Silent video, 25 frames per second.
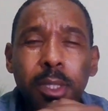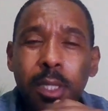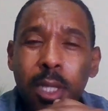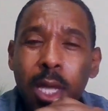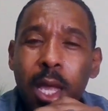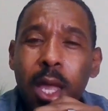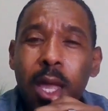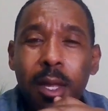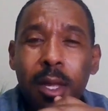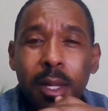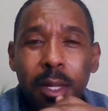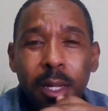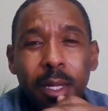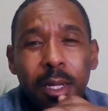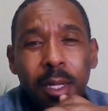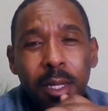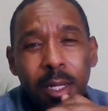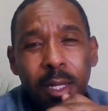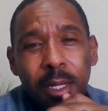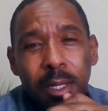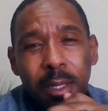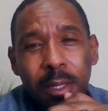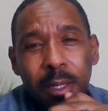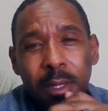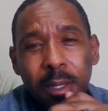yeah,
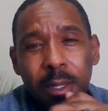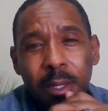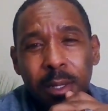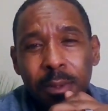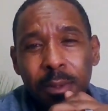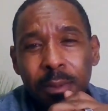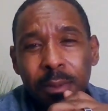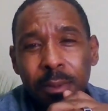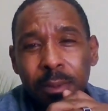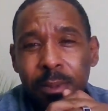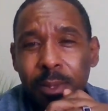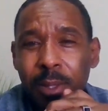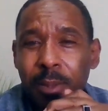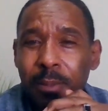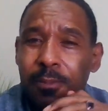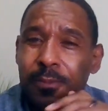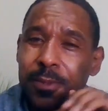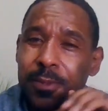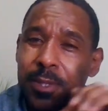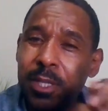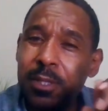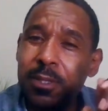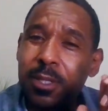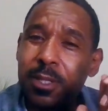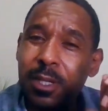
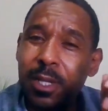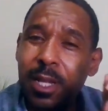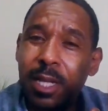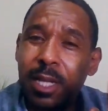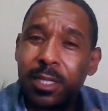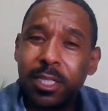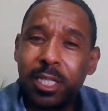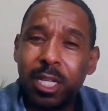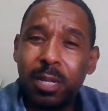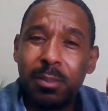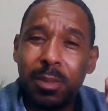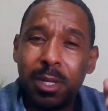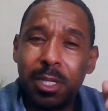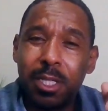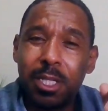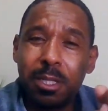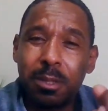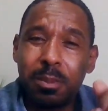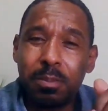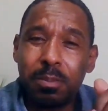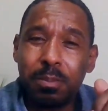since the last time I